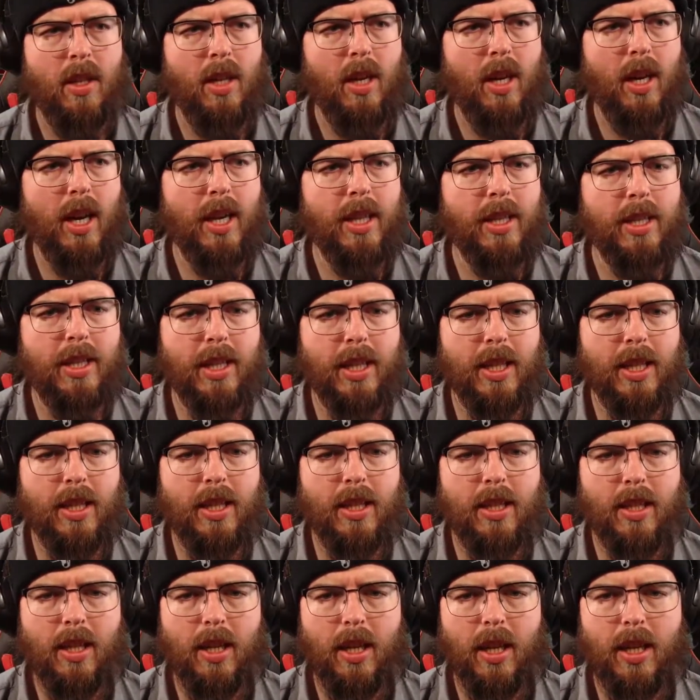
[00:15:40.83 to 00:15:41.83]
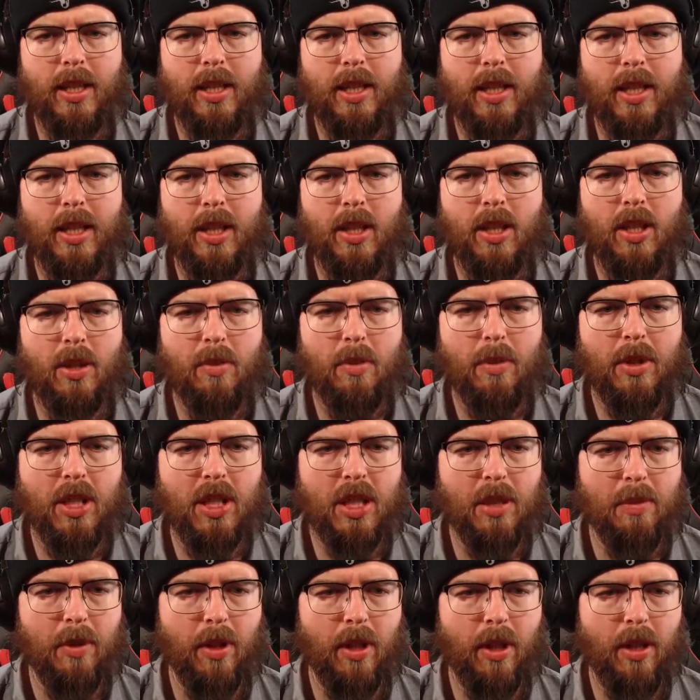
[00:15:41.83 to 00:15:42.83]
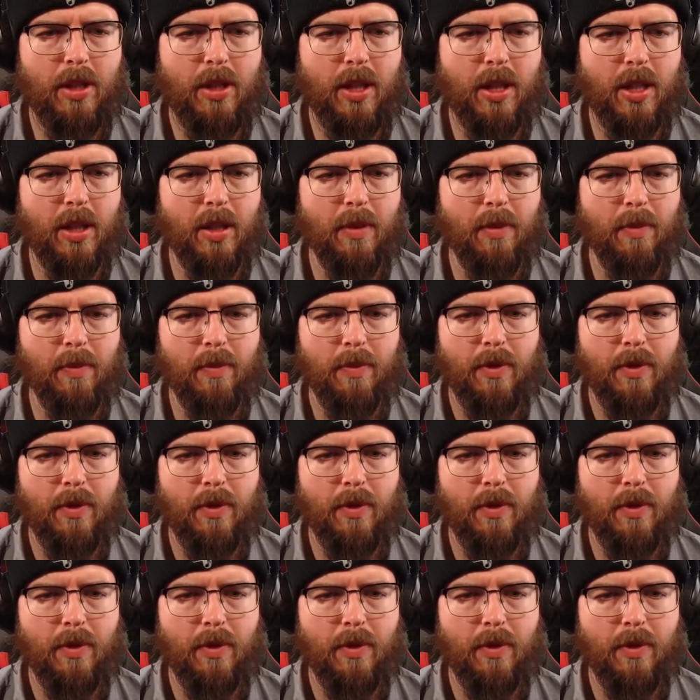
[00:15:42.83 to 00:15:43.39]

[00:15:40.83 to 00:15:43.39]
I think, I think you're meant to block them.